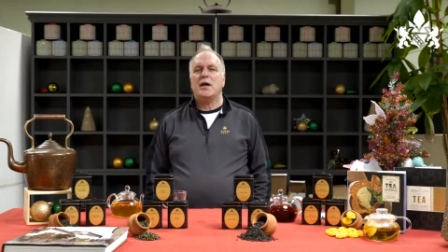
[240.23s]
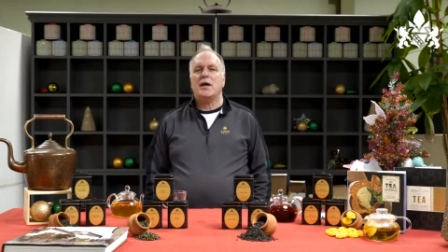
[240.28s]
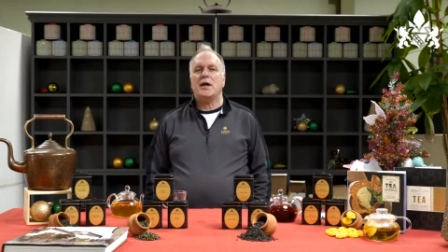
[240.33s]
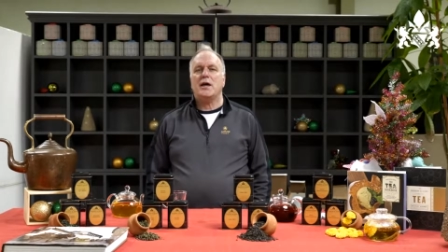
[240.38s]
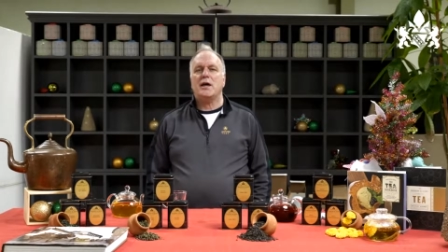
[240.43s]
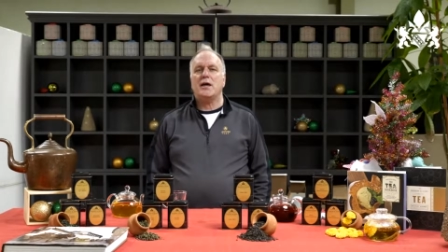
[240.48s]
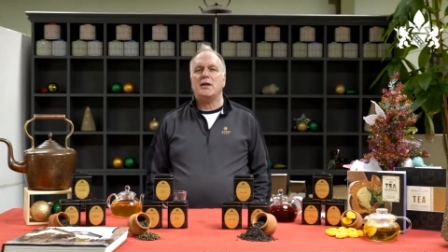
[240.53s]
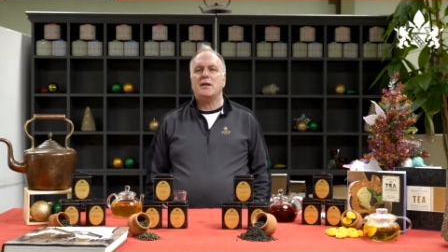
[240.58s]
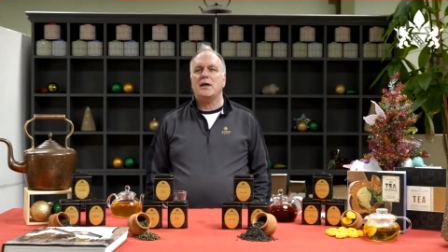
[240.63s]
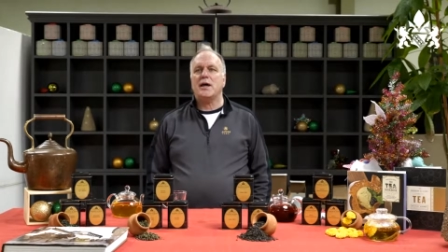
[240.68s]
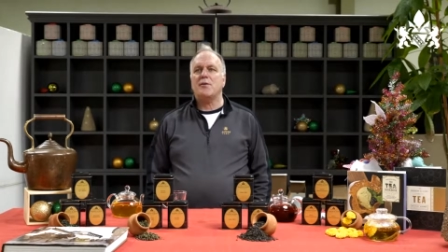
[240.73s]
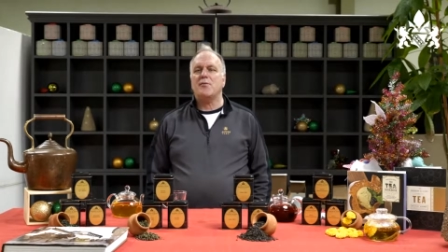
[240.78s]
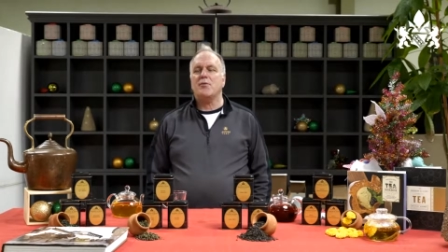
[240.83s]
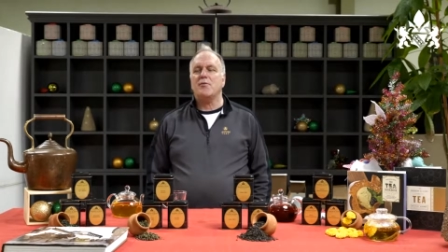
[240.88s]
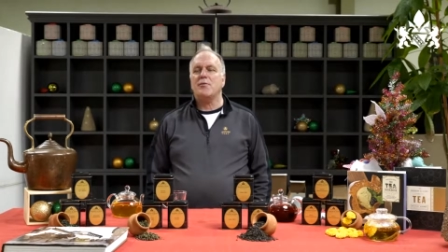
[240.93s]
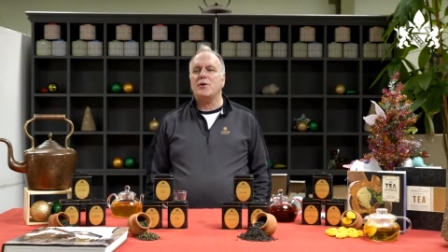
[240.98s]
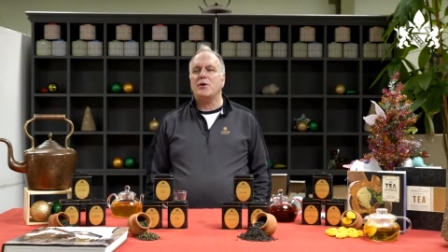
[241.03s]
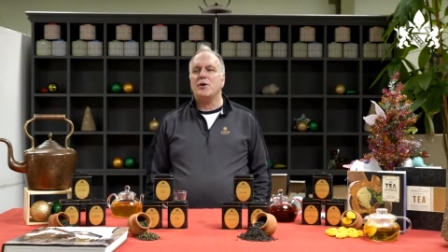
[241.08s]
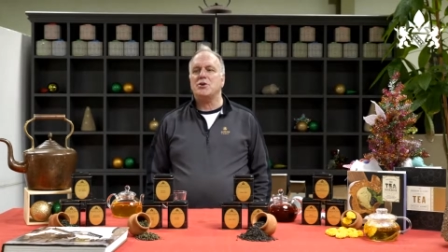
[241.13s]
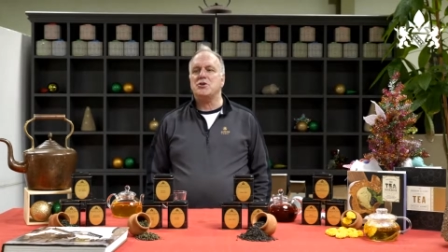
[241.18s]
they have a very
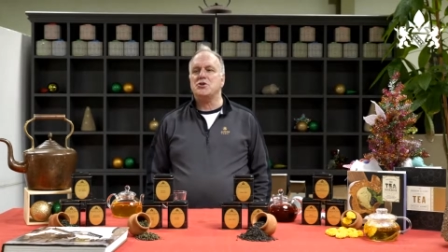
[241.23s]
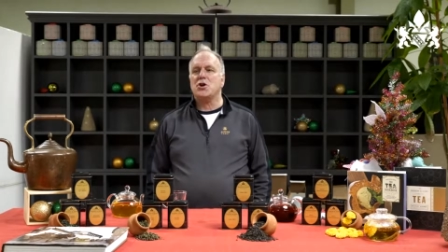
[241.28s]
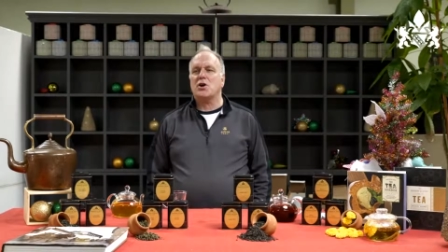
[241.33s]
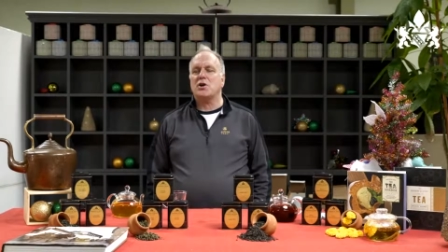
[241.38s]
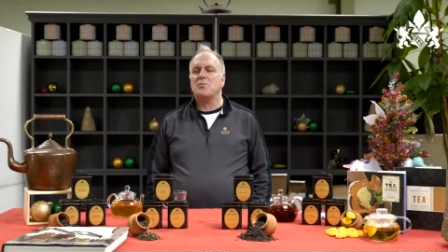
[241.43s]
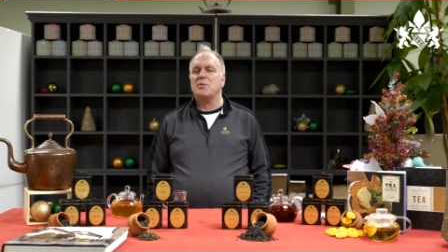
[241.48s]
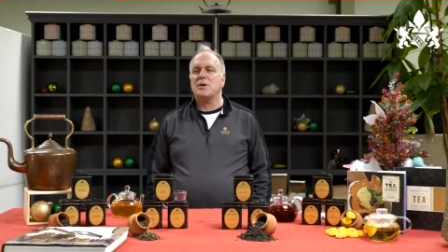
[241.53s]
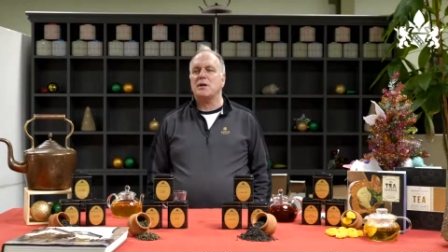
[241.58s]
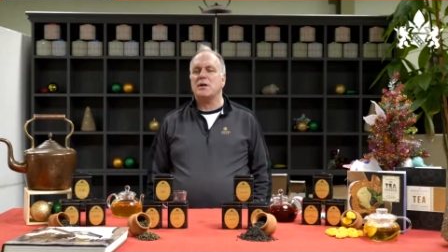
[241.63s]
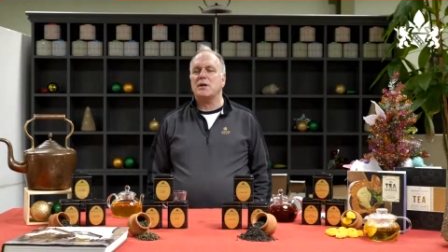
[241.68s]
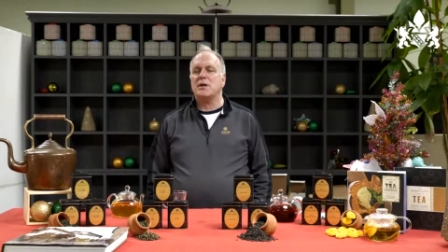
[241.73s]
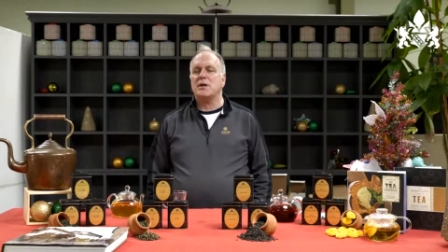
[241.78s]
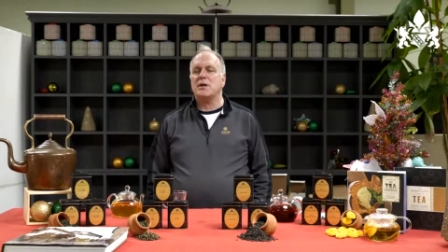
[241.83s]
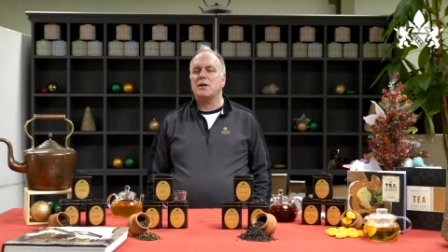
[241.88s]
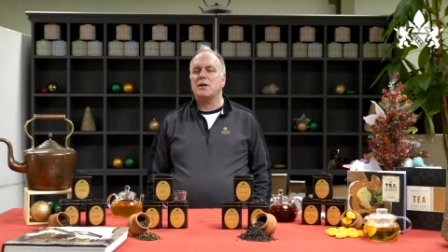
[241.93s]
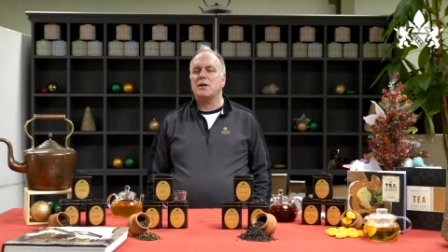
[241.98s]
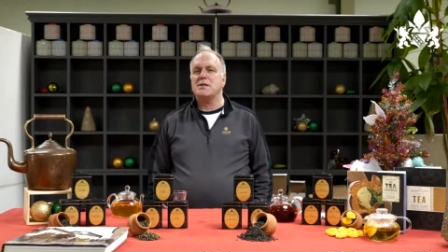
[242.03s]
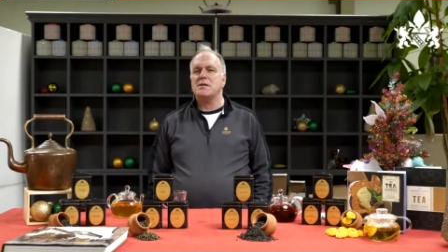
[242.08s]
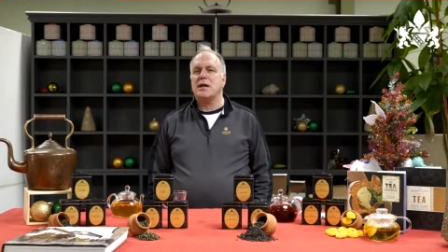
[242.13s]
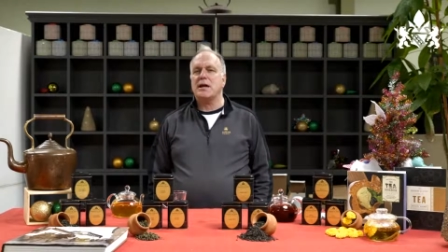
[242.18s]
charming tea
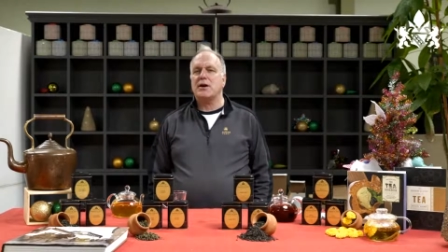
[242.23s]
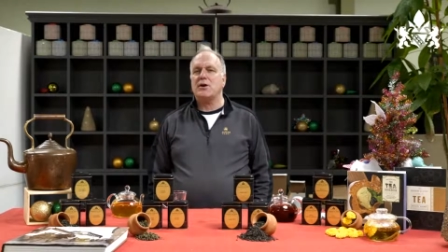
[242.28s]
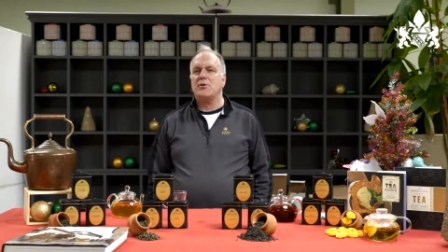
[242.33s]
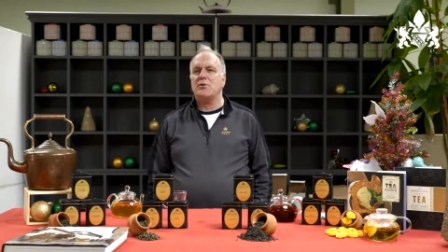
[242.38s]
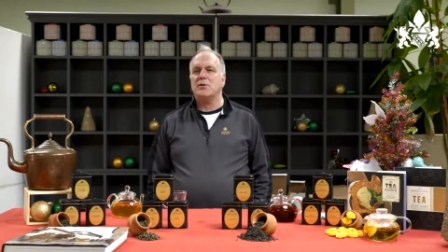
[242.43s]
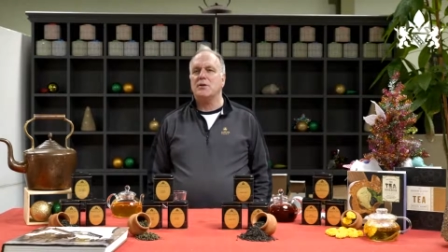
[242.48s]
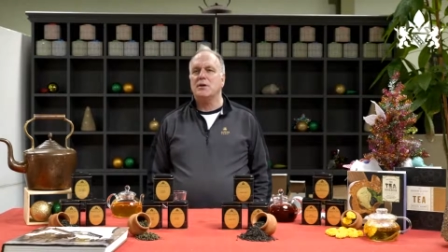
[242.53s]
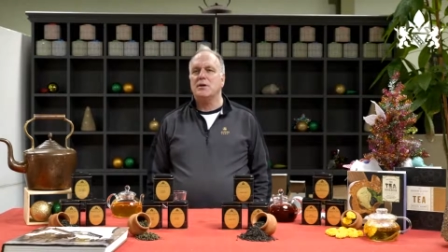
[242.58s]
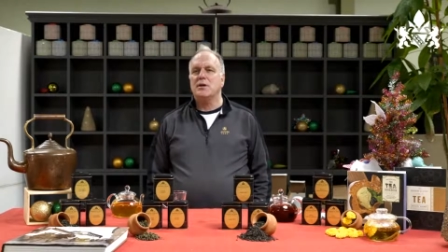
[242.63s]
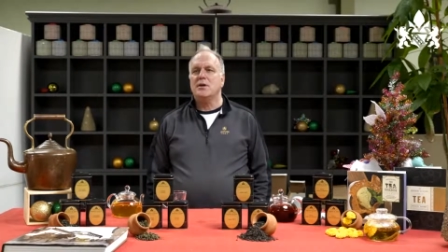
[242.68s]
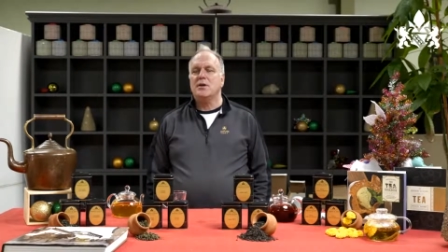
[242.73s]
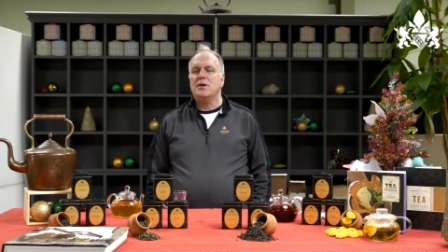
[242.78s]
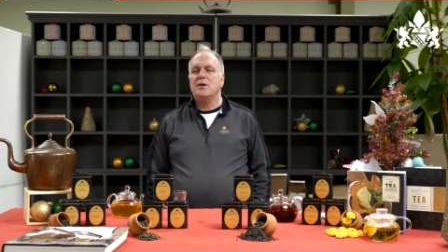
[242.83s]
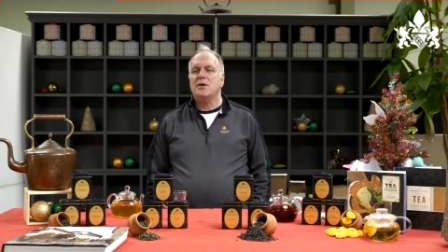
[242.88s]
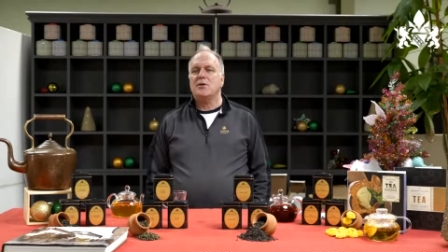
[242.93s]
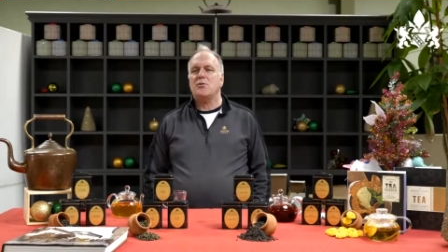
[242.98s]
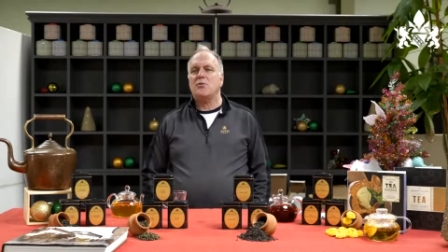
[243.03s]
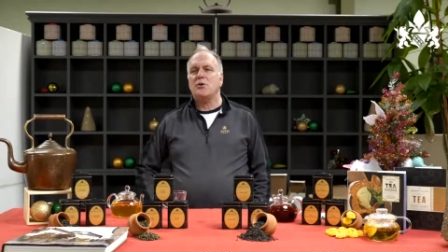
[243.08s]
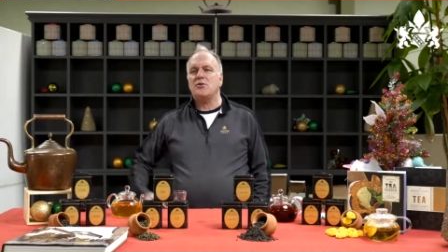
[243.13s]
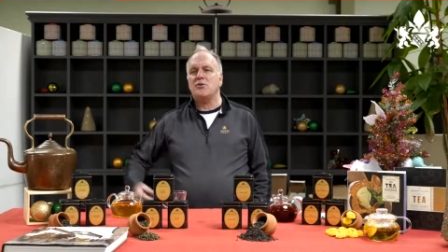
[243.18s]
town, where it's
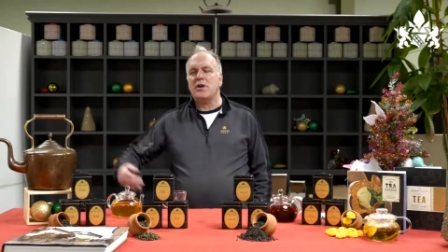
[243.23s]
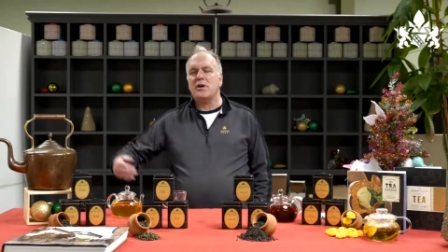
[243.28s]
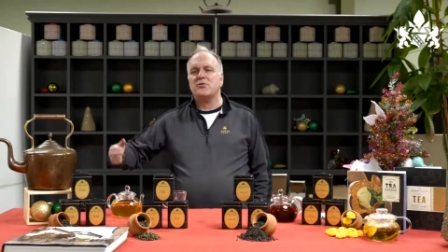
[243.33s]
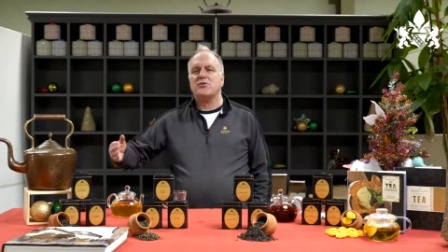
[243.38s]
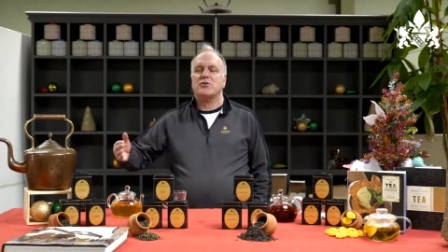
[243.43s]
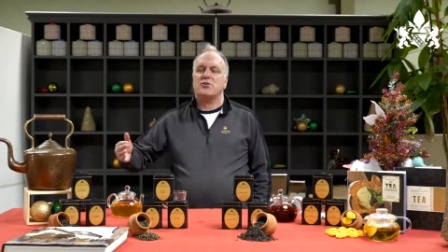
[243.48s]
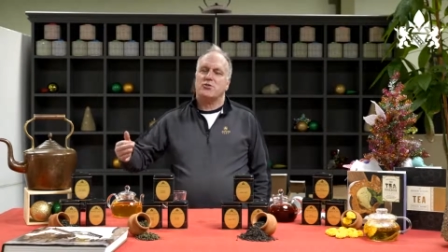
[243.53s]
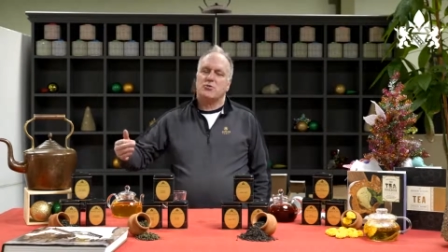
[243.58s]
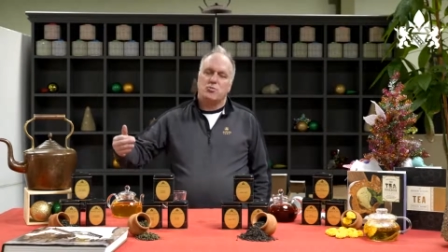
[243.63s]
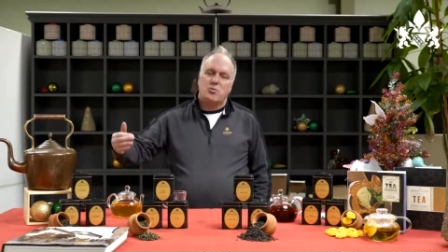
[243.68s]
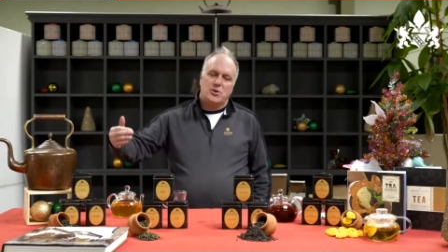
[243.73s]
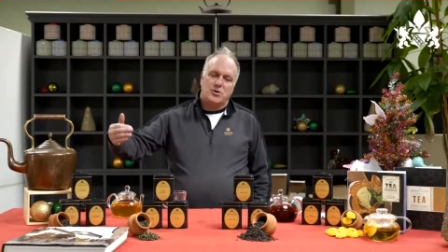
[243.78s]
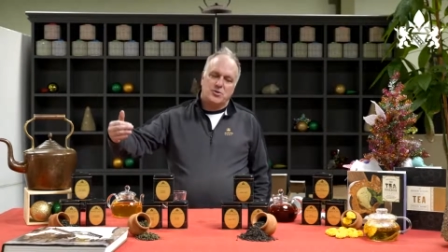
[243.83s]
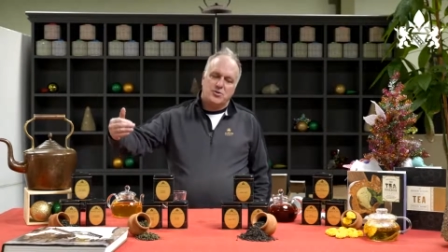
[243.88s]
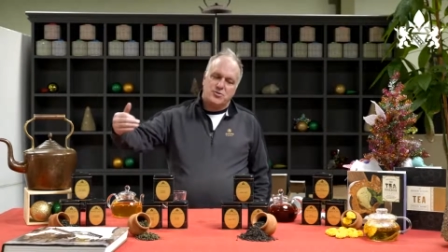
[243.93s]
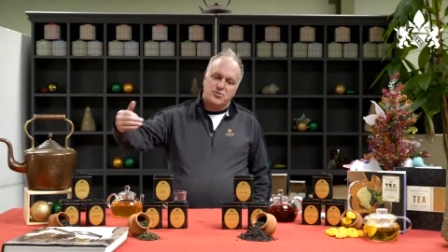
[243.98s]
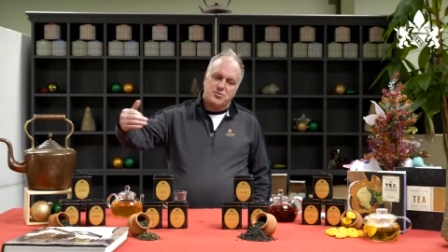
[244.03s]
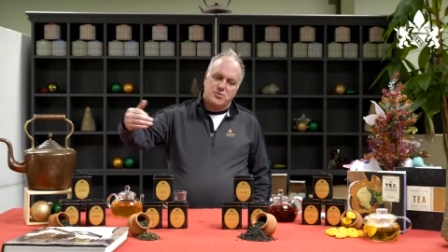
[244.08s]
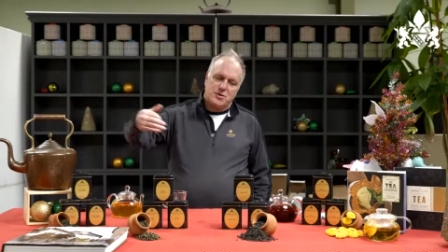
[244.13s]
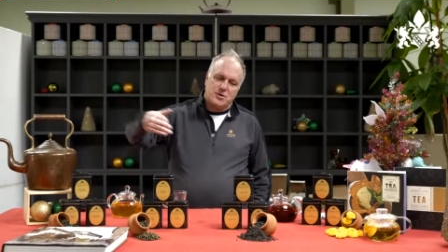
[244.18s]
actually just one street.
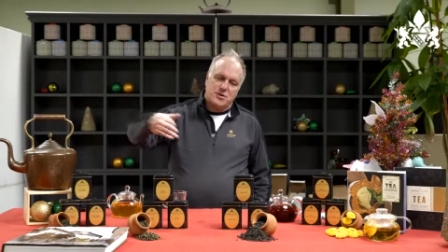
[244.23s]
But